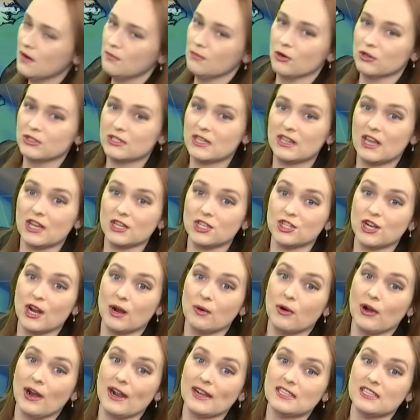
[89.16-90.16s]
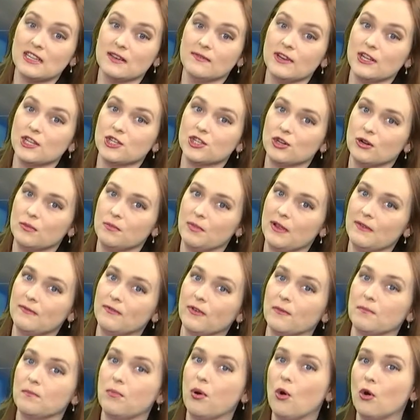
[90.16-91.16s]
Most of that shower activity should be
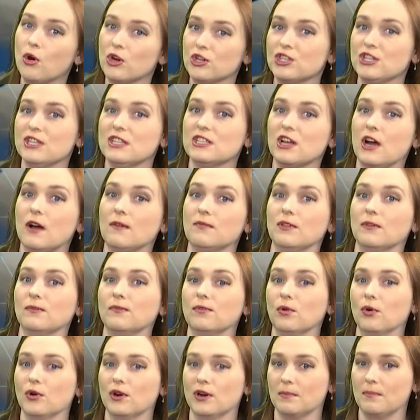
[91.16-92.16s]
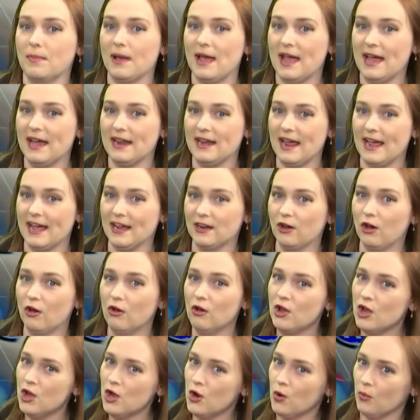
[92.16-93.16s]
for portions of the Florida panhandle.
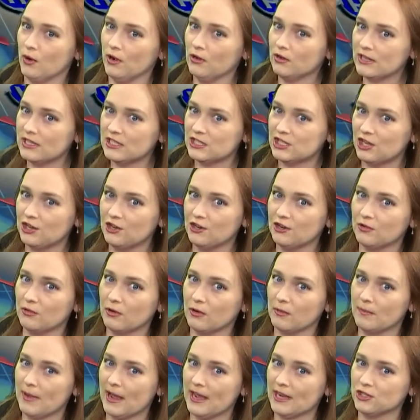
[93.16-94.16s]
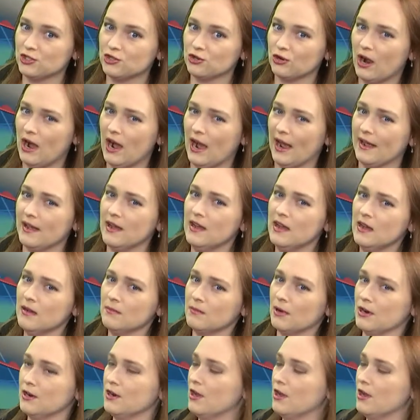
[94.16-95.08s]
We'll continue to remain dry, but